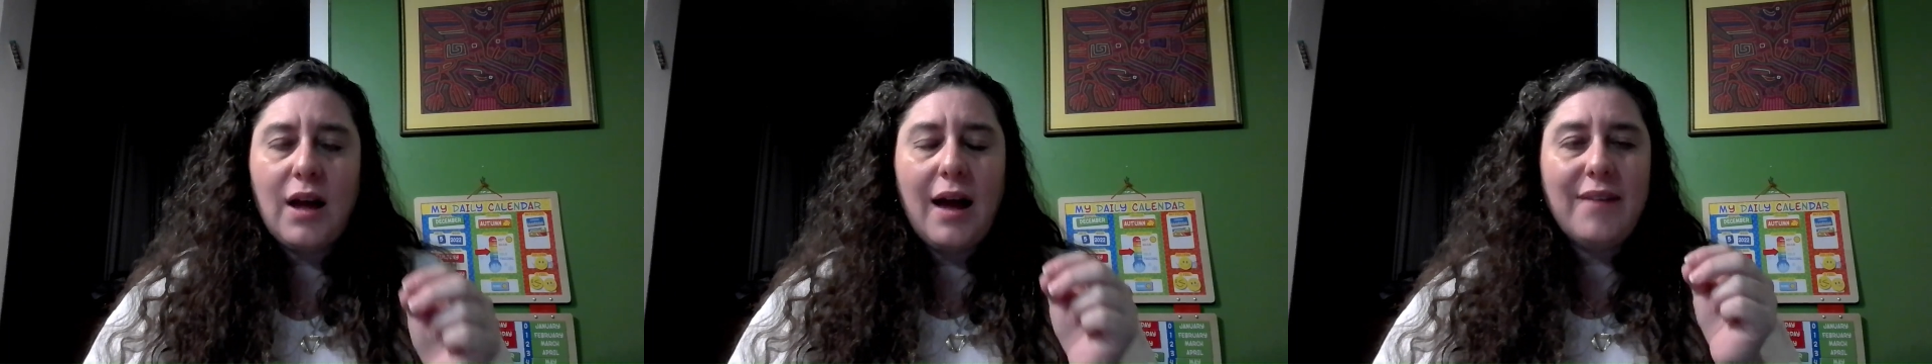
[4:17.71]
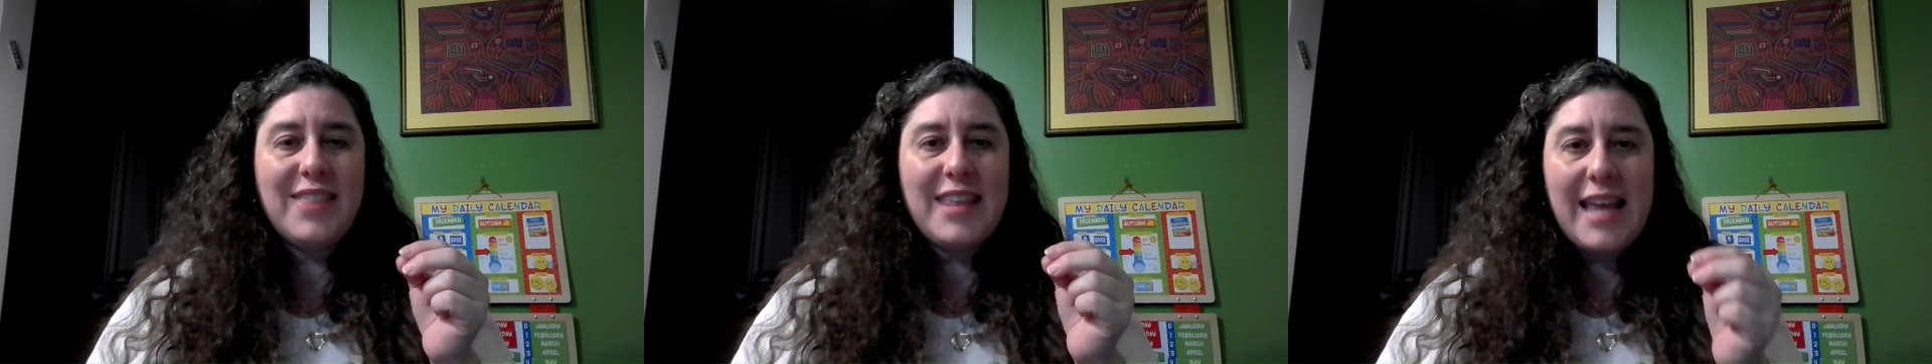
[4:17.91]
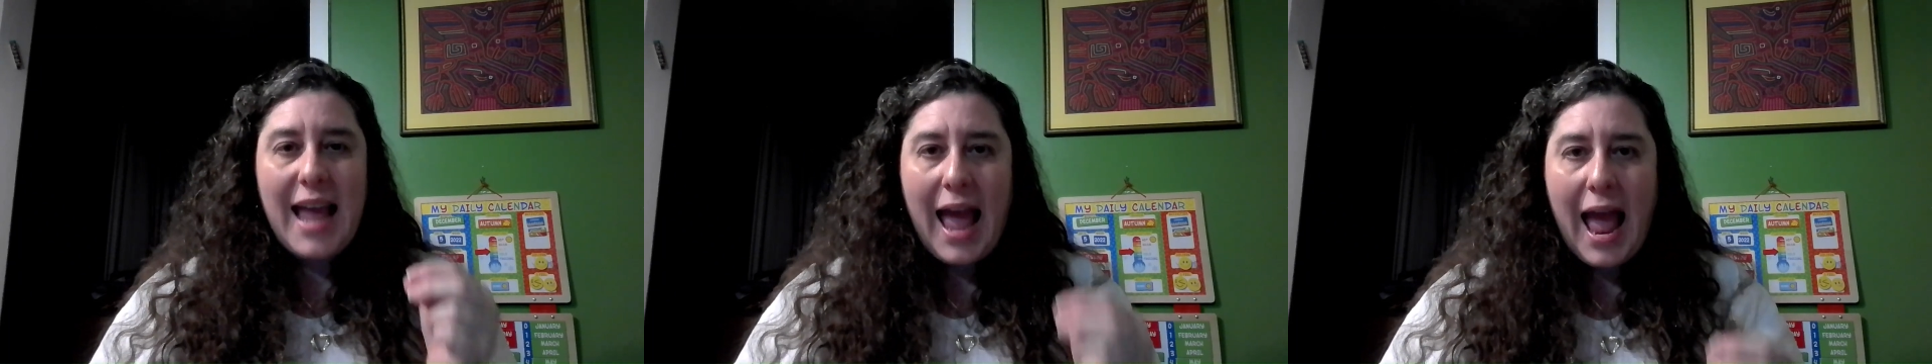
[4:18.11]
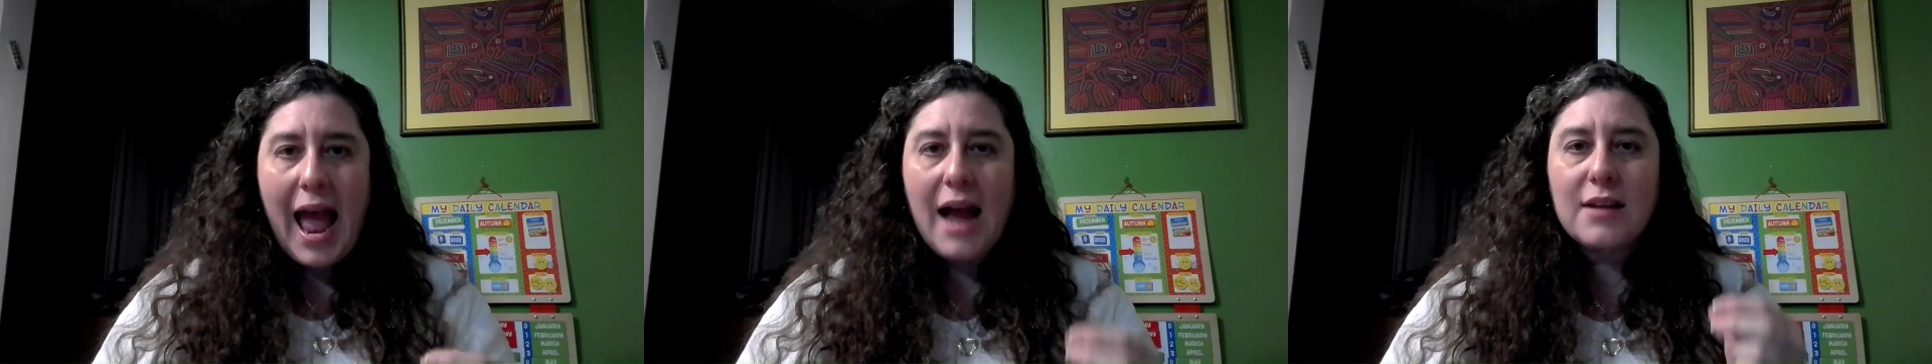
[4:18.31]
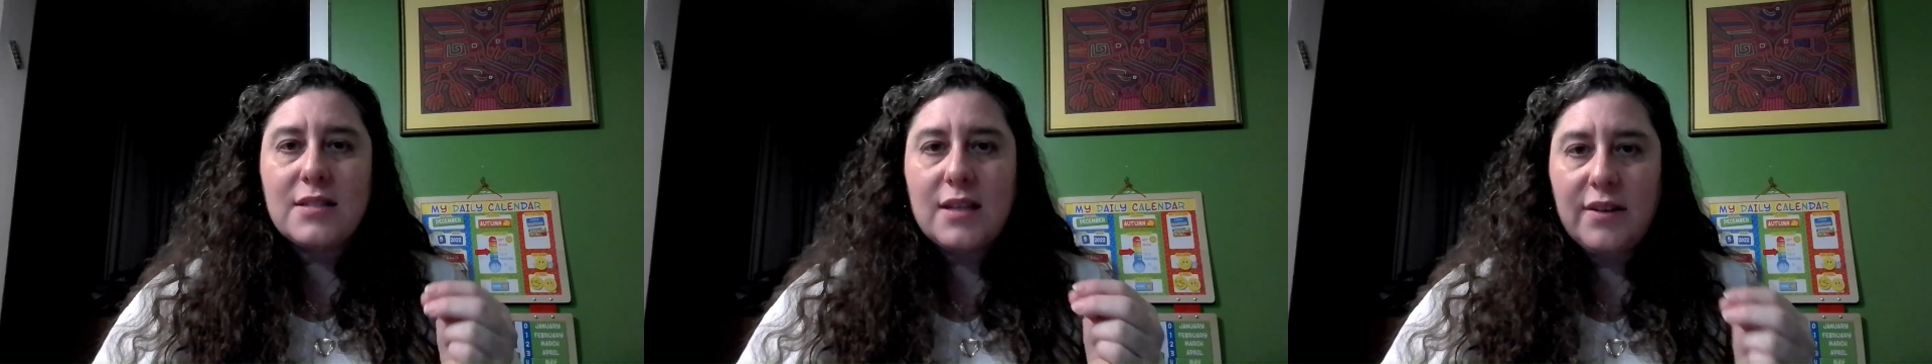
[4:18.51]
of the
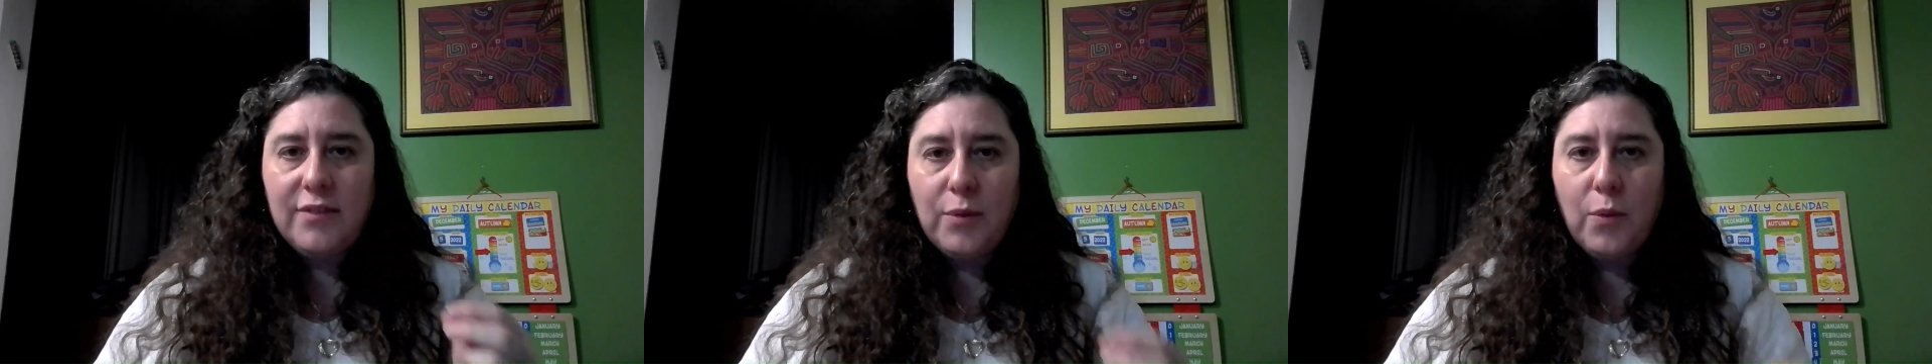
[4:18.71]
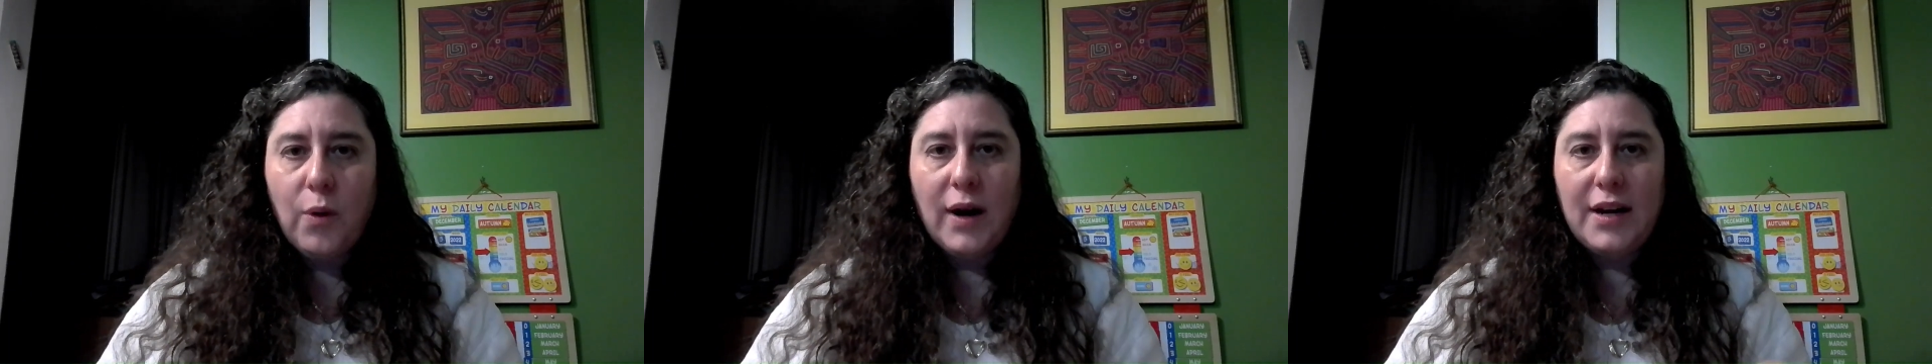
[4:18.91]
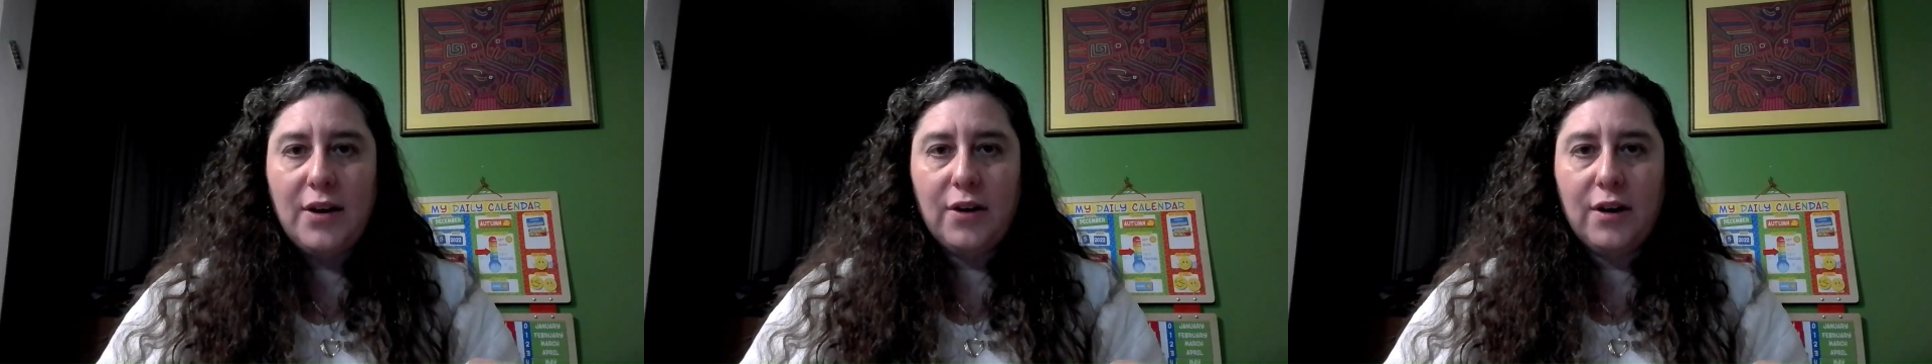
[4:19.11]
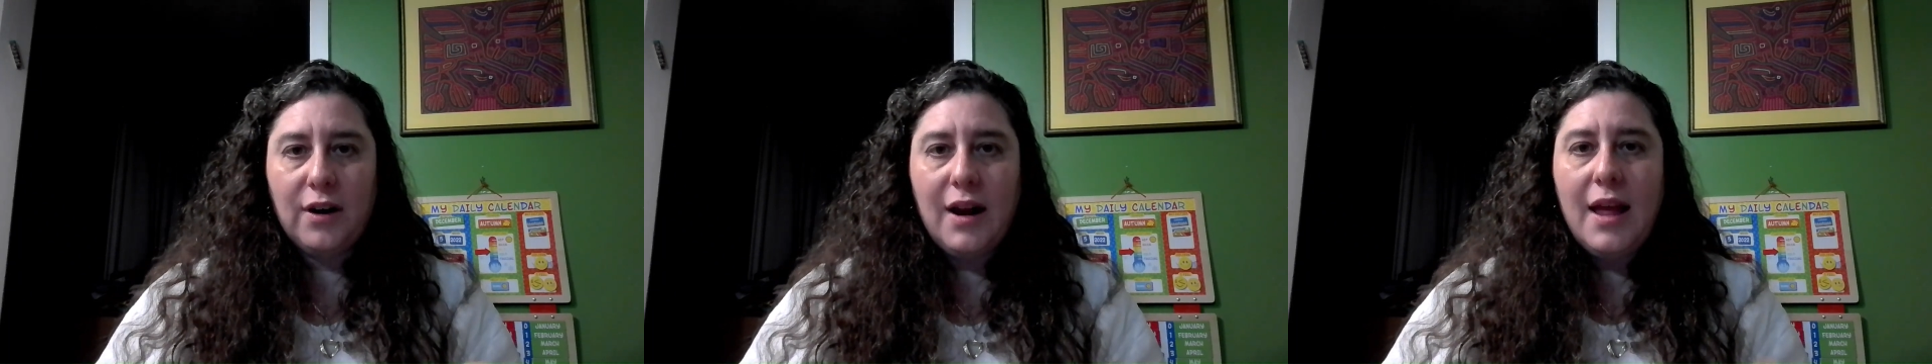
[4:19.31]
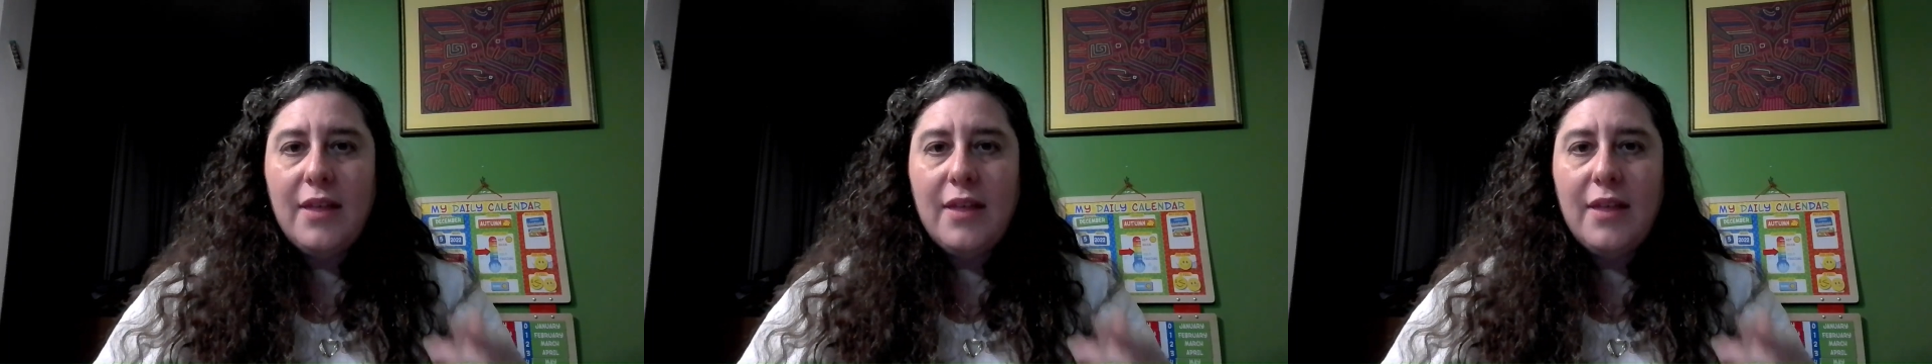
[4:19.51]
acts of wonder